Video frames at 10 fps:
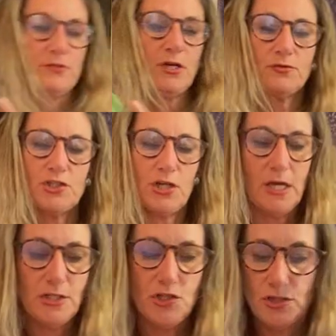don't
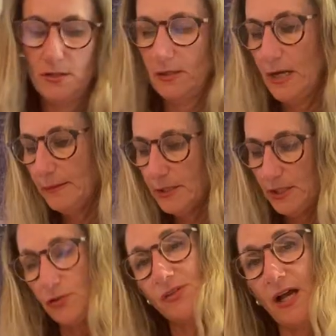judge, I'm gonna
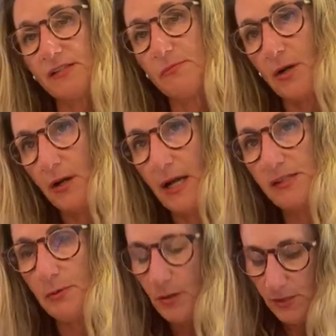use Iceberg.
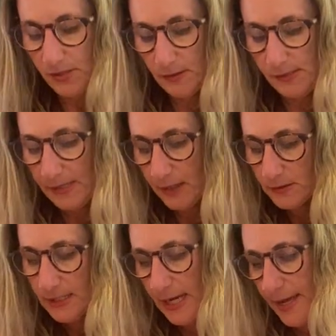Iceberg was on sale
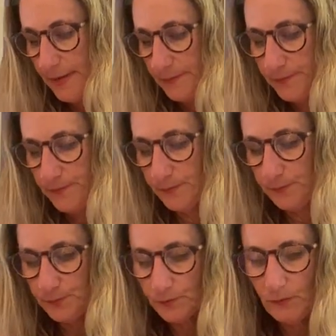today.
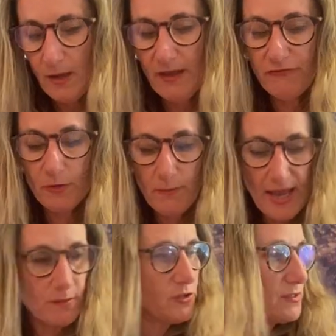If
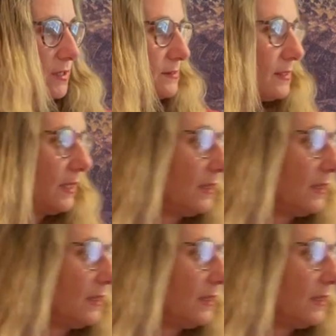romaine was on sale,